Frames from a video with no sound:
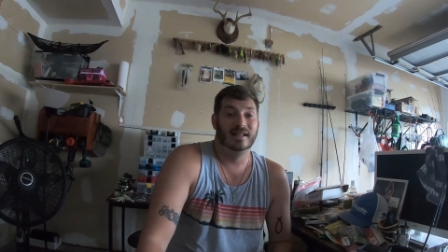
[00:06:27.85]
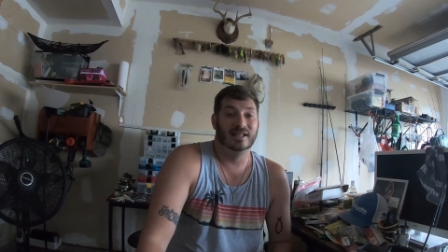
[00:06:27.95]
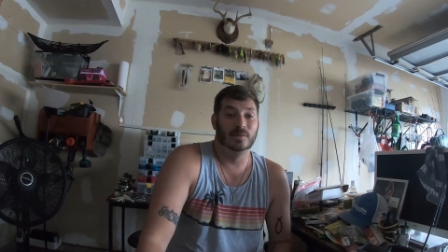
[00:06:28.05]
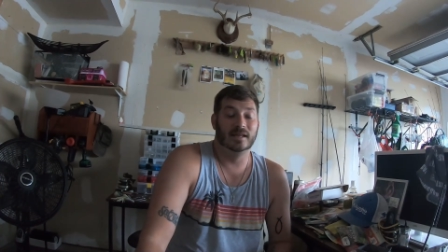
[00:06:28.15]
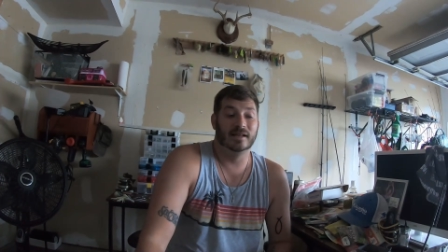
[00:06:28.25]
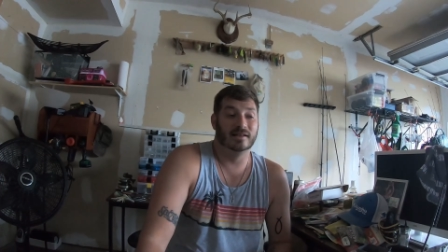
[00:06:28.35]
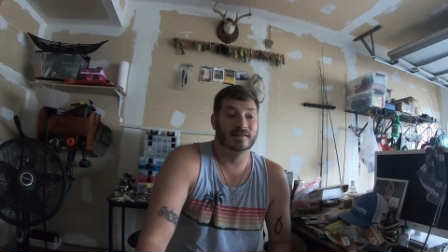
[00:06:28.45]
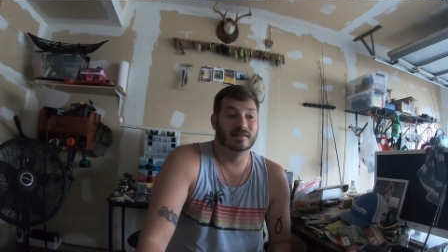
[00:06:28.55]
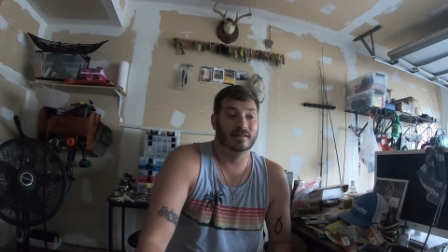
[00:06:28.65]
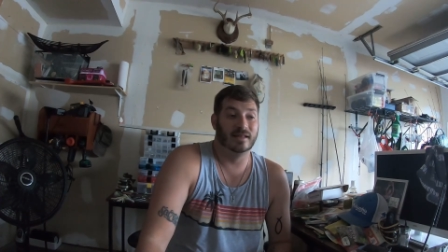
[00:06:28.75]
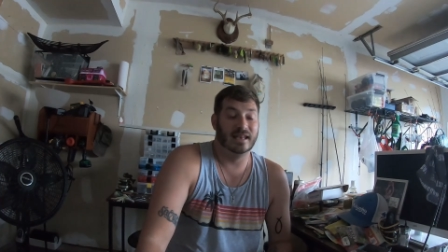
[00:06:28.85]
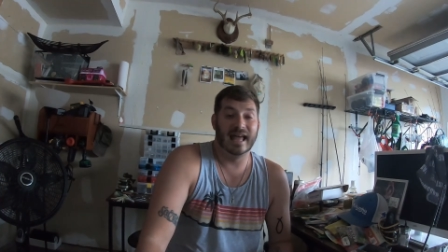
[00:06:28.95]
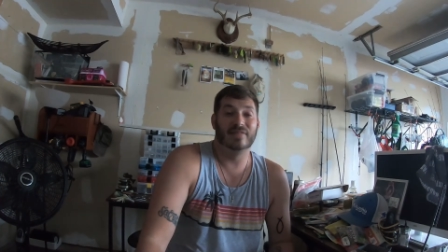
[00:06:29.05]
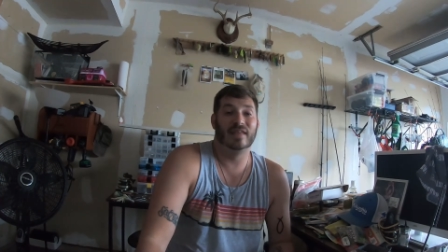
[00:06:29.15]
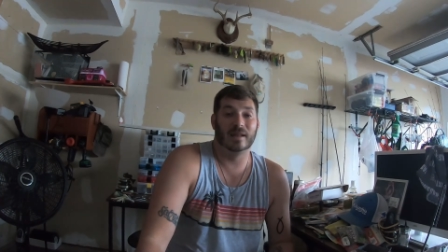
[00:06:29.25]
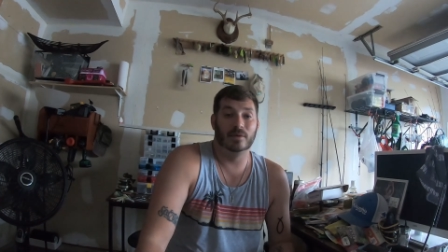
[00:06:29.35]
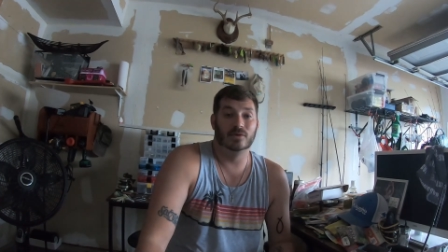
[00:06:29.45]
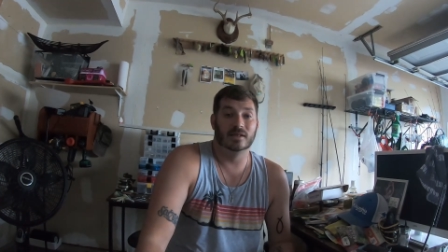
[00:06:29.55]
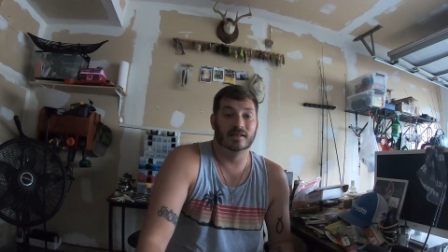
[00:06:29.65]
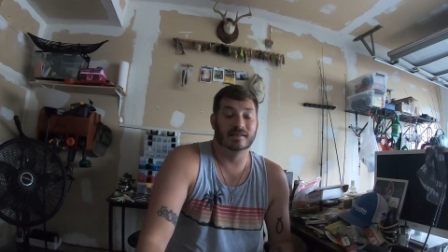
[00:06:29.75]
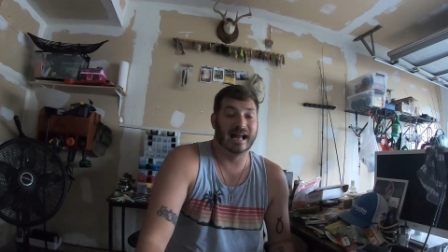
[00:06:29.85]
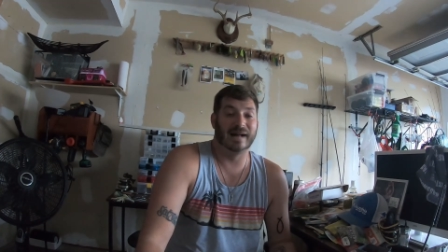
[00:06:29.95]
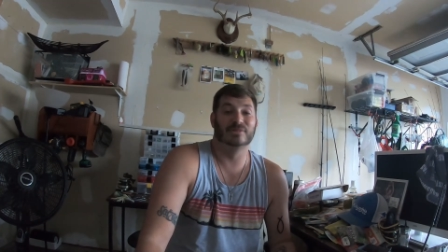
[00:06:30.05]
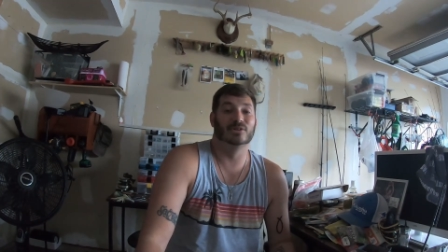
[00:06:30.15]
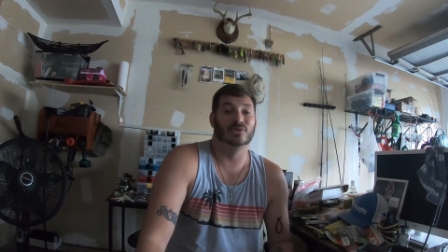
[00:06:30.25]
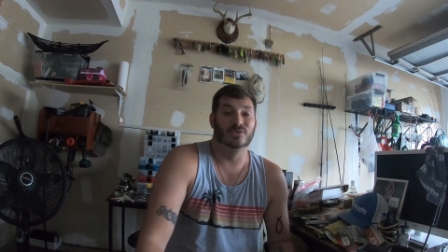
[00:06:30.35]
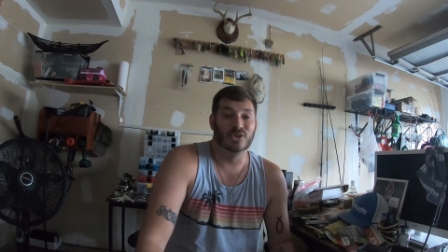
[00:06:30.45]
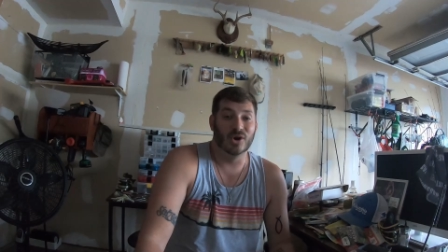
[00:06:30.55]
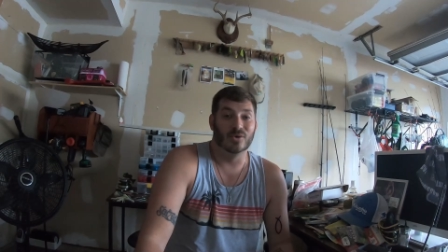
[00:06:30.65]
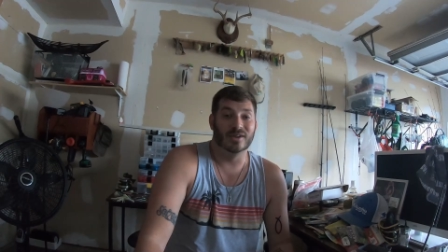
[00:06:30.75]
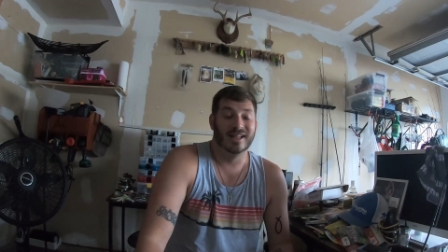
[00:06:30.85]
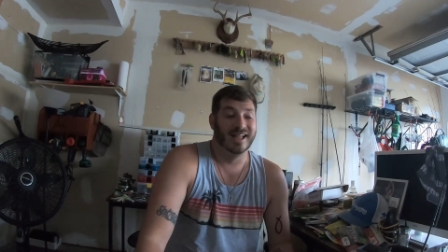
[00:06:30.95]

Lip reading: is because the net that I'm using is an absolute joke.